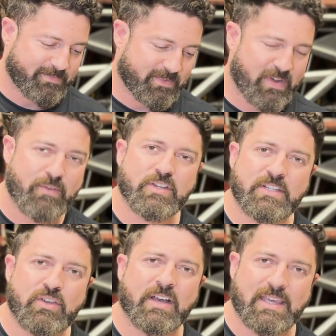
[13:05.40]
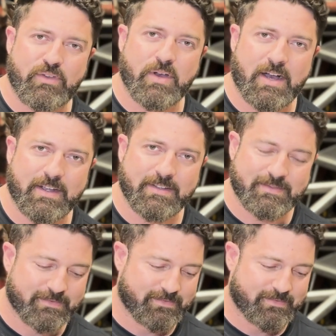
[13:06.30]
if I ever see you, I'll give you a hug.
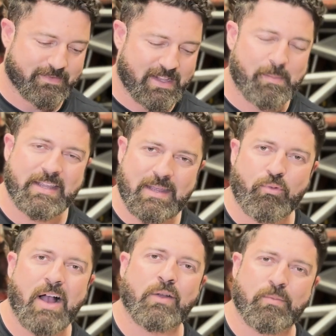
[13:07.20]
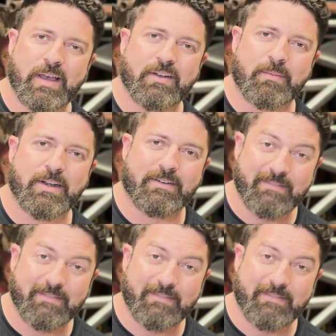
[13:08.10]
And I'm going to keep rocking with my El Camino.